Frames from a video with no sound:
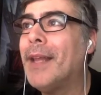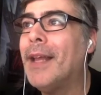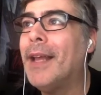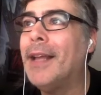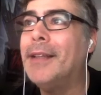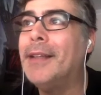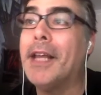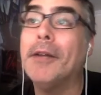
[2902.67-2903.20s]

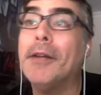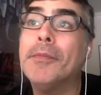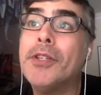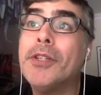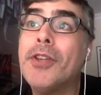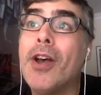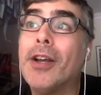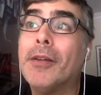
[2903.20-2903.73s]
and get him
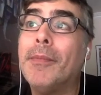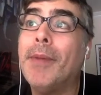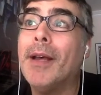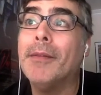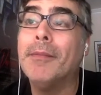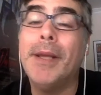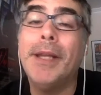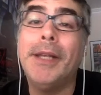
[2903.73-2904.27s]
to talk
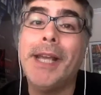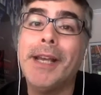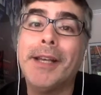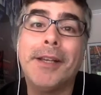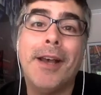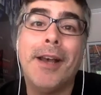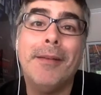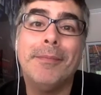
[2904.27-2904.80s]
about
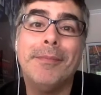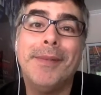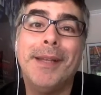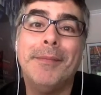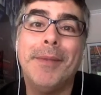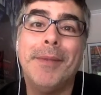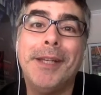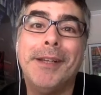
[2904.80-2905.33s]
Maniac Cop
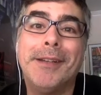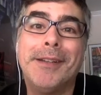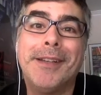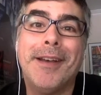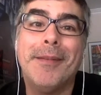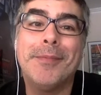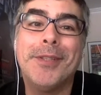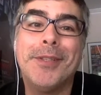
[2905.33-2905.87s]
and Maniac
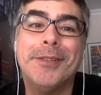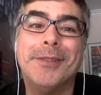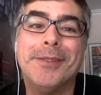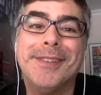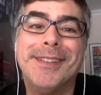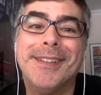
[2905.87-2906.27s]
Cop 2.